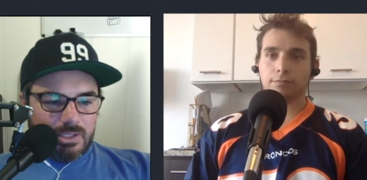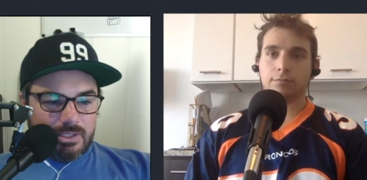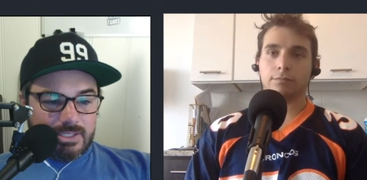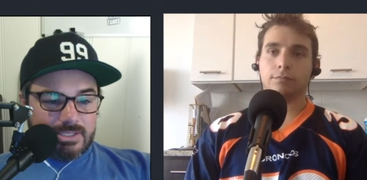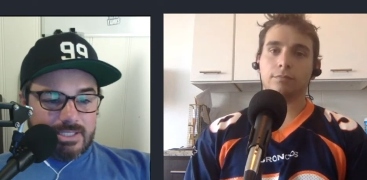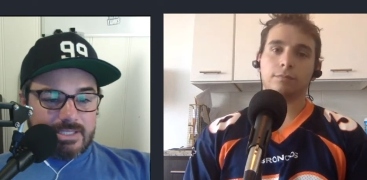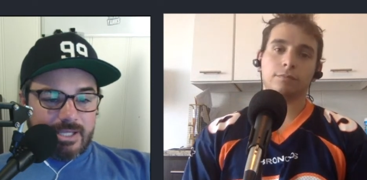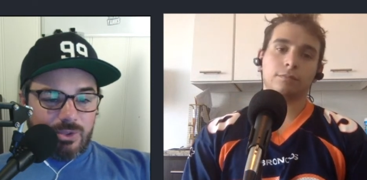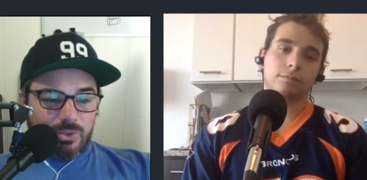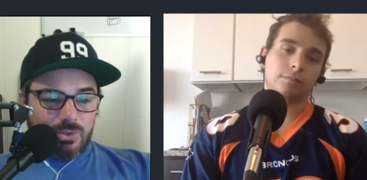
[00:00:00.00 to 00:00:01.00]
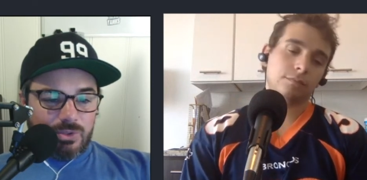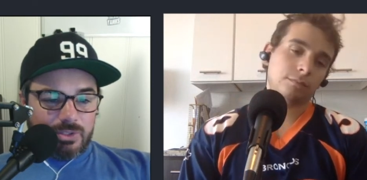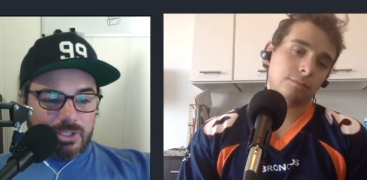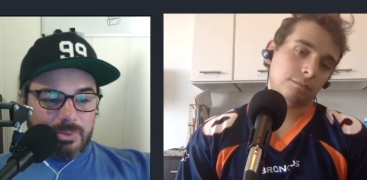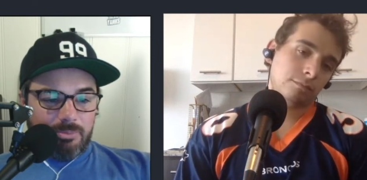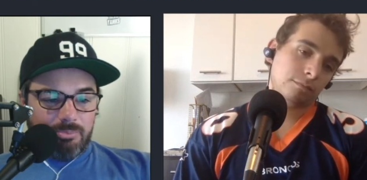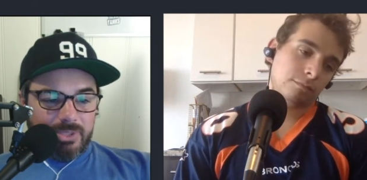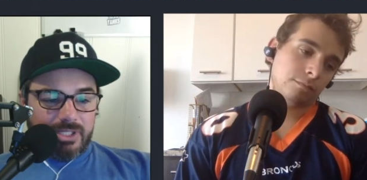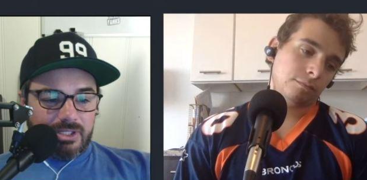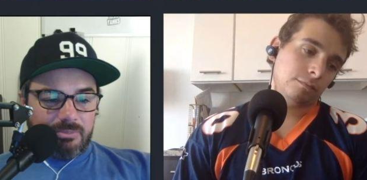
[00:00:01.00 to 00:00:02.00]
Speaker 1: This says that Google could have been
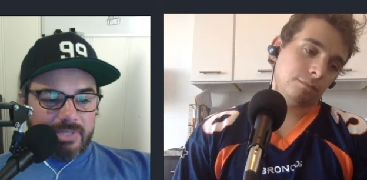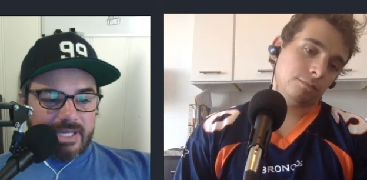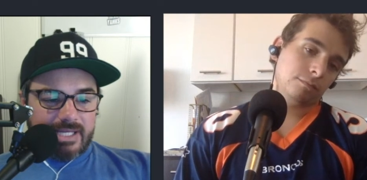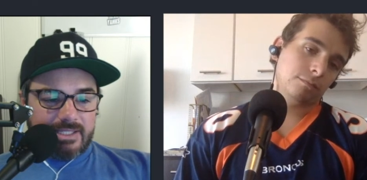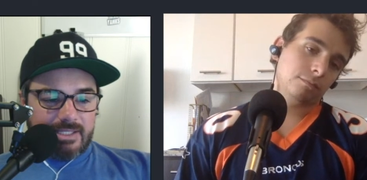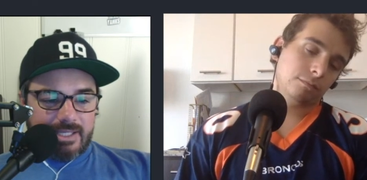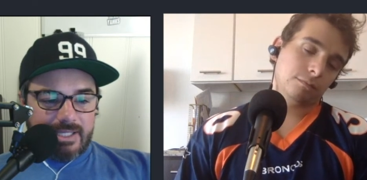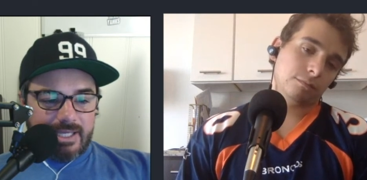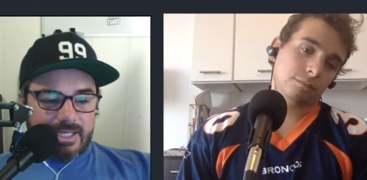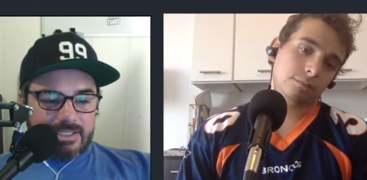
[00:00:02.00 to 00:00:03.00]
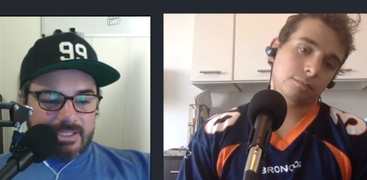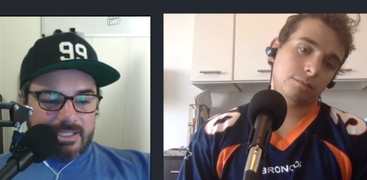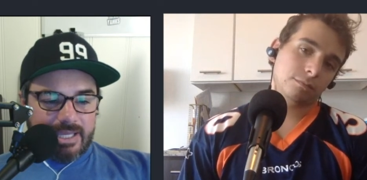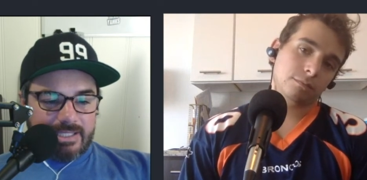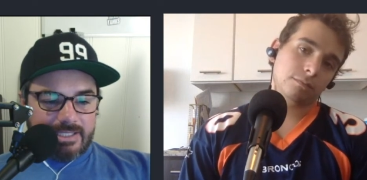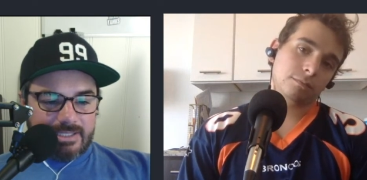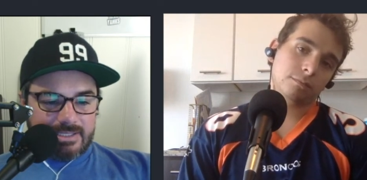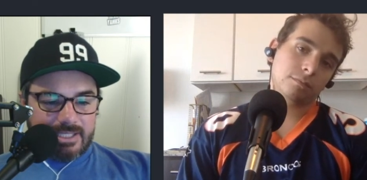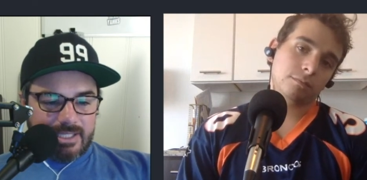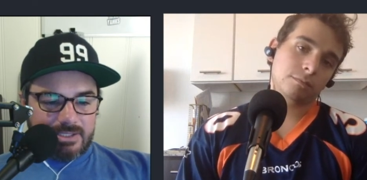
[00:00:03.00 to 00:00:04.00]
bigger. Back in the late nineteen
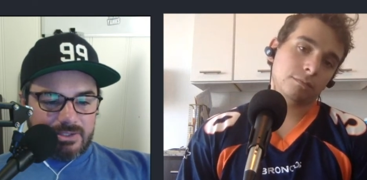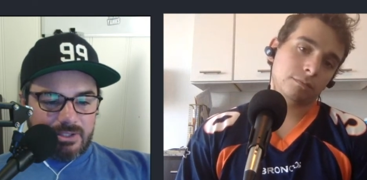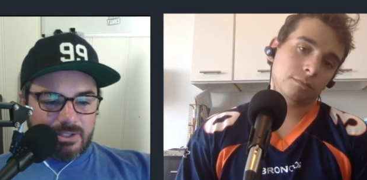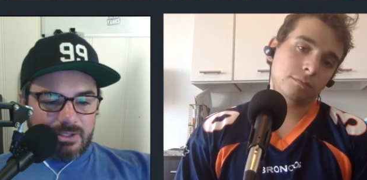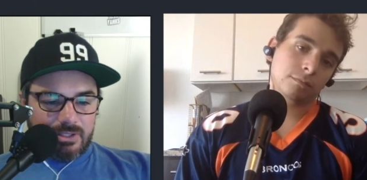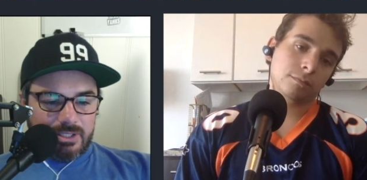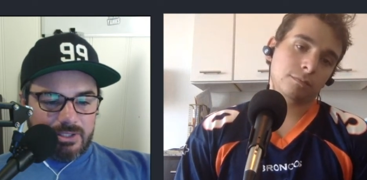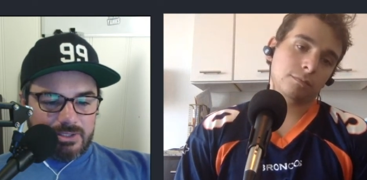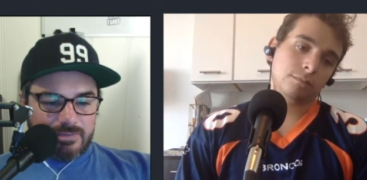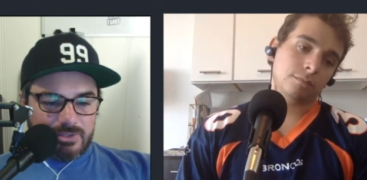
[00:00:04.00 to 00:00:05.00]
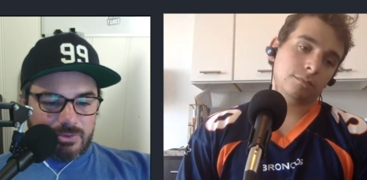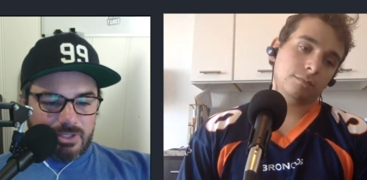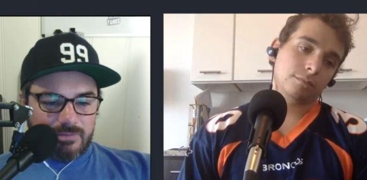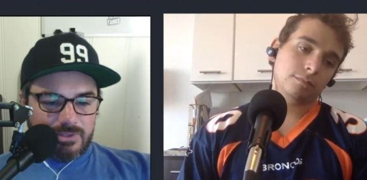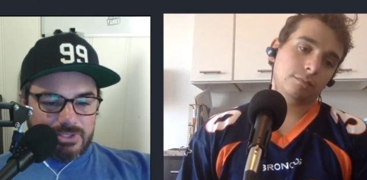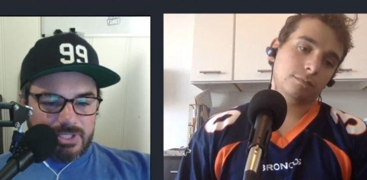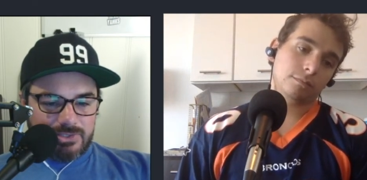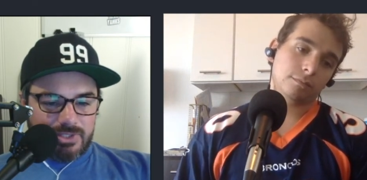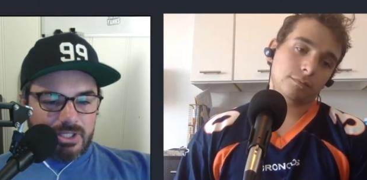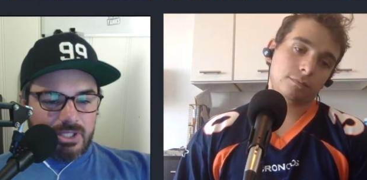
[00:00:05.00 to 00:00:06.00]
nineties and into the early years of the twenty-first
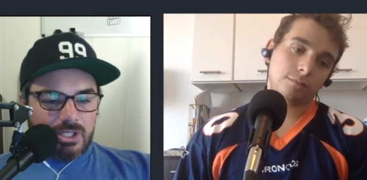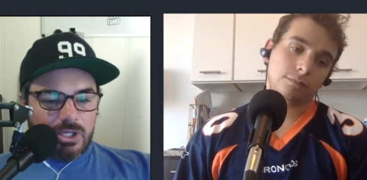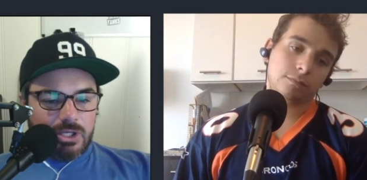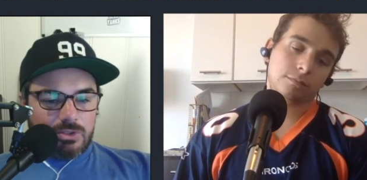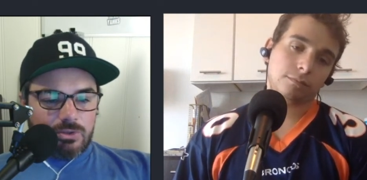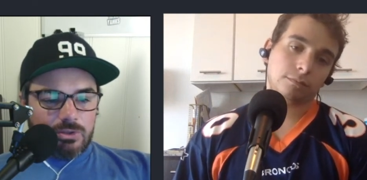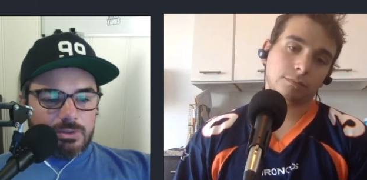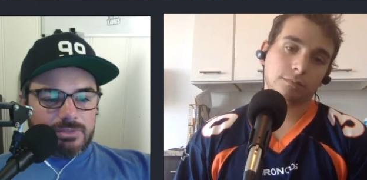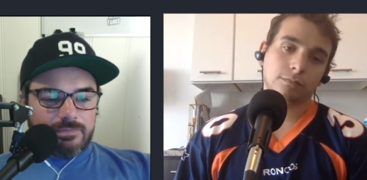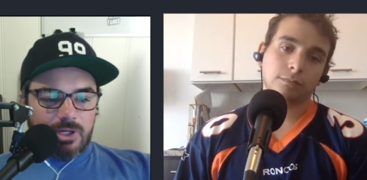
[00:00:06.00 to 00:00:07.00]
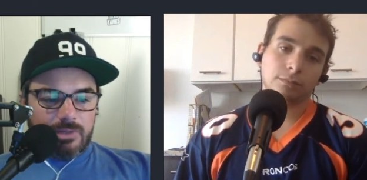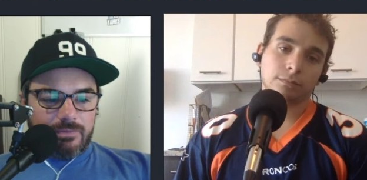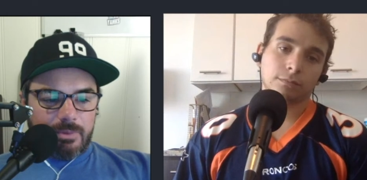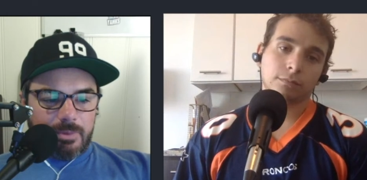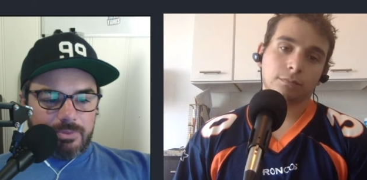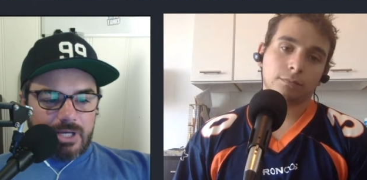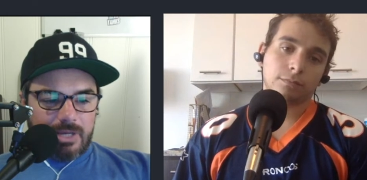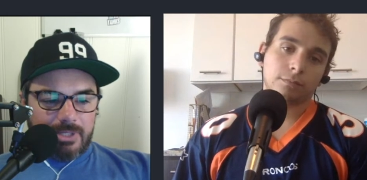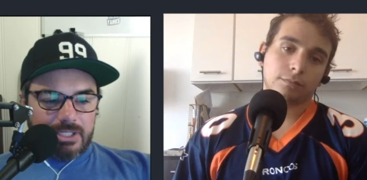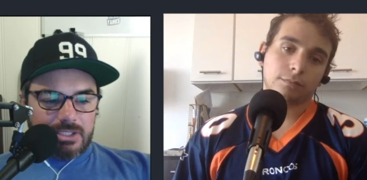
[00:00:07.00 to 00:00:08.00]
century, Google was far from a
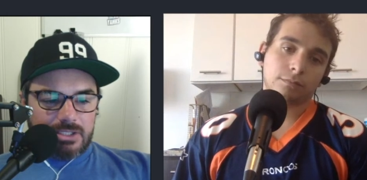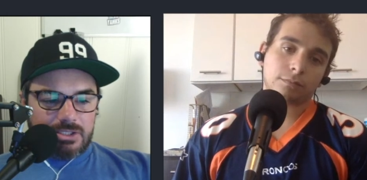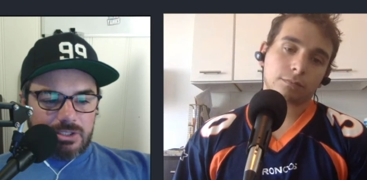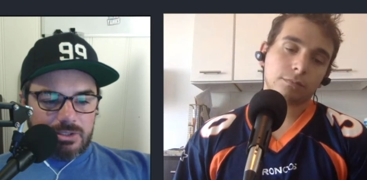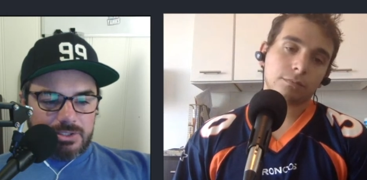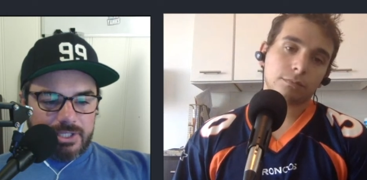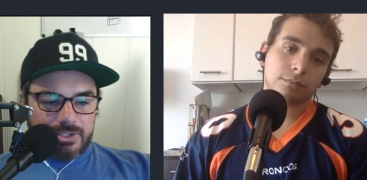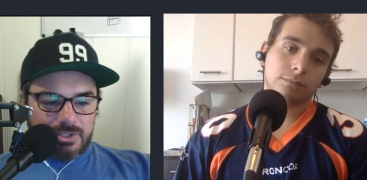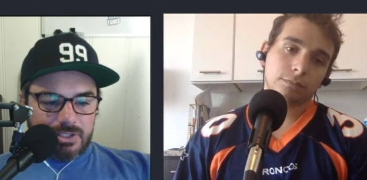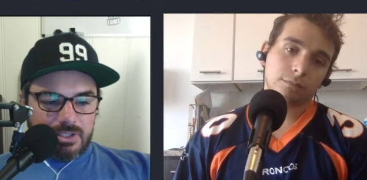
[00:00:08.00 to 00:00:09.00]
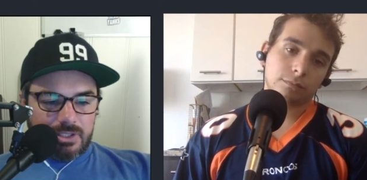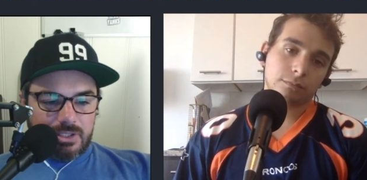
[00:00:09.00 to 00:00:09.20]
prominent search engine.